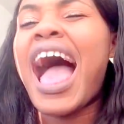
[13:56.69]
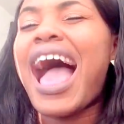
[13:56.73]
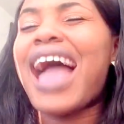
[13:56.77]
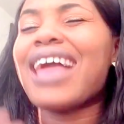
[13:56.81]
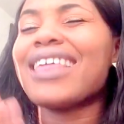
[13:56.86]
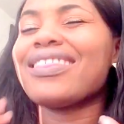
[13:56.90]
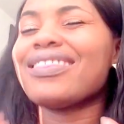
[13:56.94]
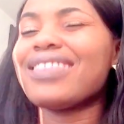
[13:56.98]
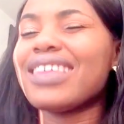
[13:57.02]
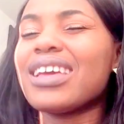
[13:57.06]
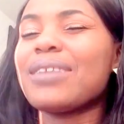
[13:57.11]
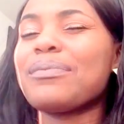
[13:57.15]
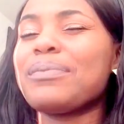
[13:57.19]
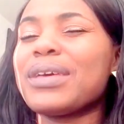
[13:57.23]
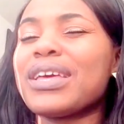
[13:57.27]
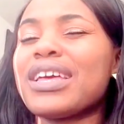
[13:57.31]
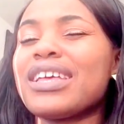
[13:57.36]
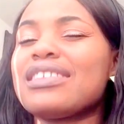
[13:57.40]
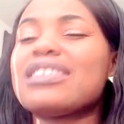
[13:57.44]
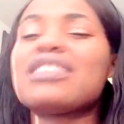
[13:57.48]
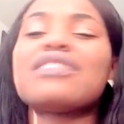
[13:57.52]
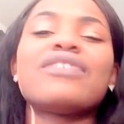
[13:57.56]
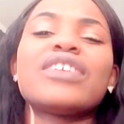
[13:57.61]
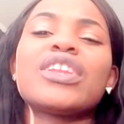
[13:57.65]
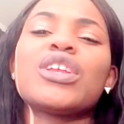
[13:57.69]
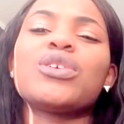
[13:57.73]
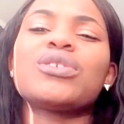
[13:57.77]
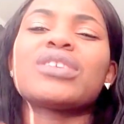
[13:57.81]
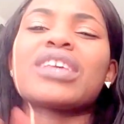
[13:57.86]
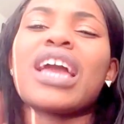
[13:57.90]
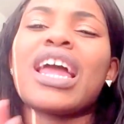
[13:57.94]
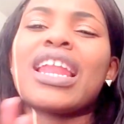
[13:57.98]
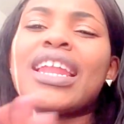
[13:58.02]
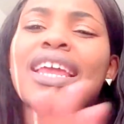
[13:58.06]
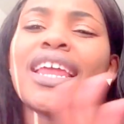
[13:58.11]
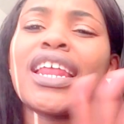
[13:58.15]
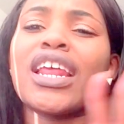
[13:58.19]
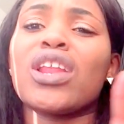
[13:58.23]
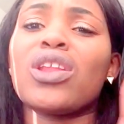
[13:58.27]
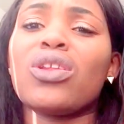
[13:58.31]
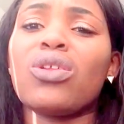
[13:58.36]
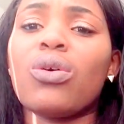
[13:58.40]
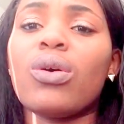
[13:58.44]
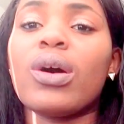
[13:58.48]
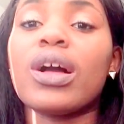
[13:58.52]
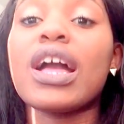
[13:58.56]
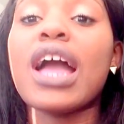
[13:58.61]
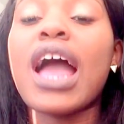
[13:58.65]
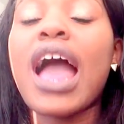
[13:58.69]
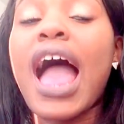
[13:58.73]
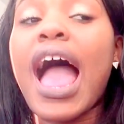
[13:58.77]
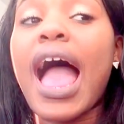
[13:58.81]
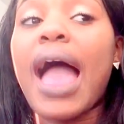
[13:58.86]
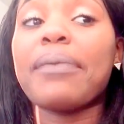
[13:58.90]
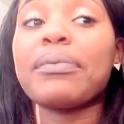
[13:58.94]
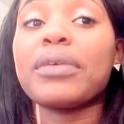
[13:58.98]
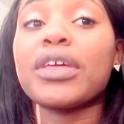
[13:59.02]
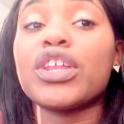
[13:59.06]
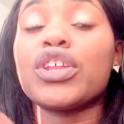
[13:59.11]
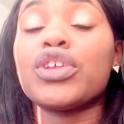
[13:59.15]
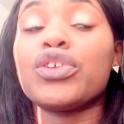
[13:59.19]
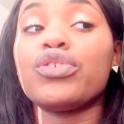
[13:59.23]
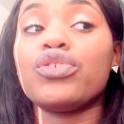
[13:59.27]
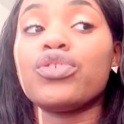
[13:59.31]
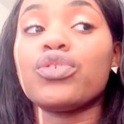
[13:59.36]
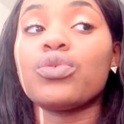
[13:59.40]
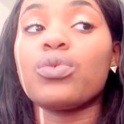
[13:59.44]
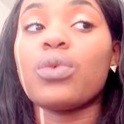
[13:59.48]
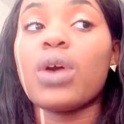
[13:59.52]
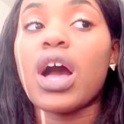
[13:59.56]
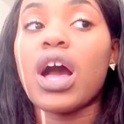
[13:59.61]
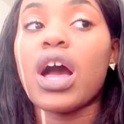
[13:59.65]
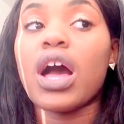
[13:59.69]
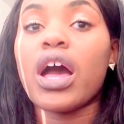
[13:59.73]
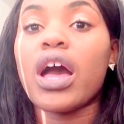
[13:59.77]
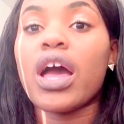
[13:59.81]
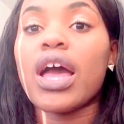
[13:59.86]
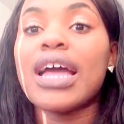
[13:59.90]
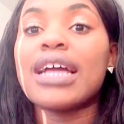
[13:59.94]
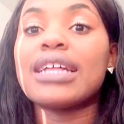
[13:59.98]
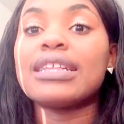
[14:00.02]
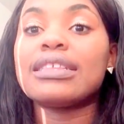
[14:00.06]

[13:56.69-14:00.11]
I think because this video is kind of getting long, I'm gonna do a